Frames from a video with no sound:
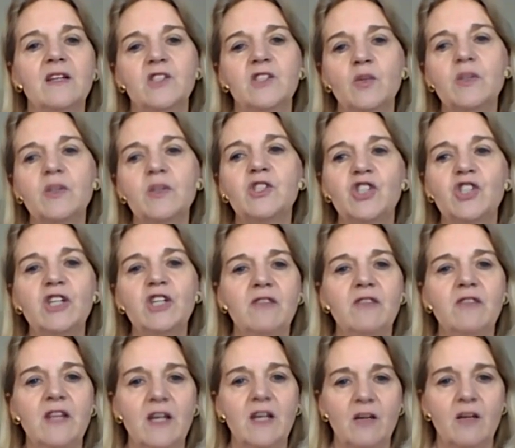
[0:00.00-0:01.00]
to
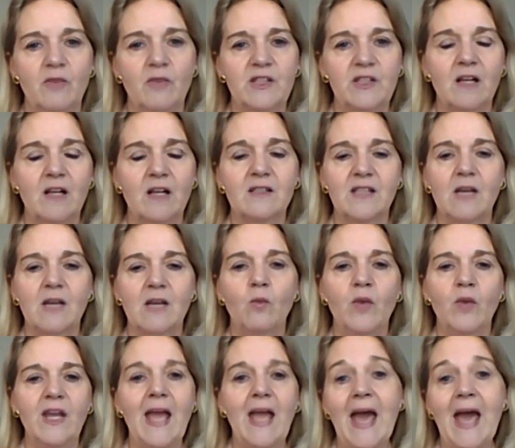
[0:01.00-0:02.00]
achieve the results that
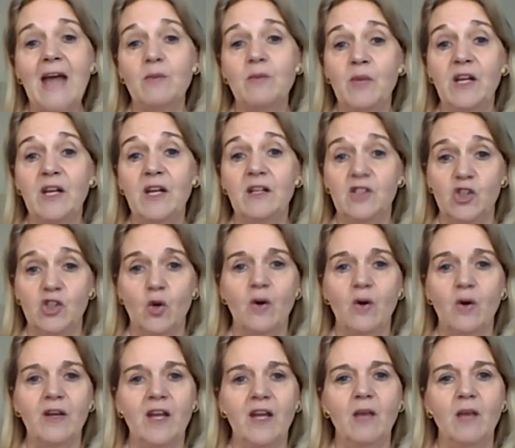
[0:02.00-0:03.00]
we had been
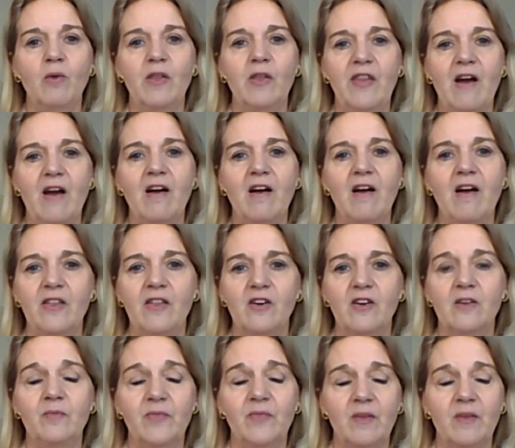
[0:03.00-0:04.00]
enjoying with our
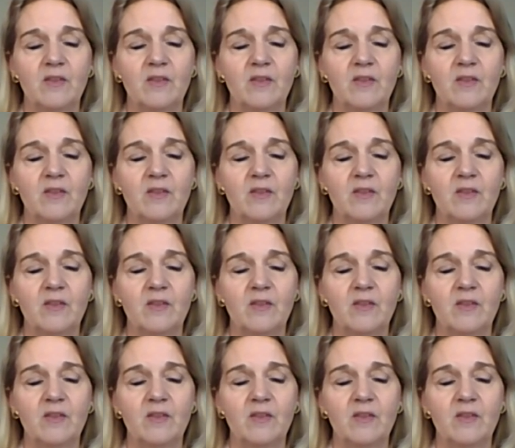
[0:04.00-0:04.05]
other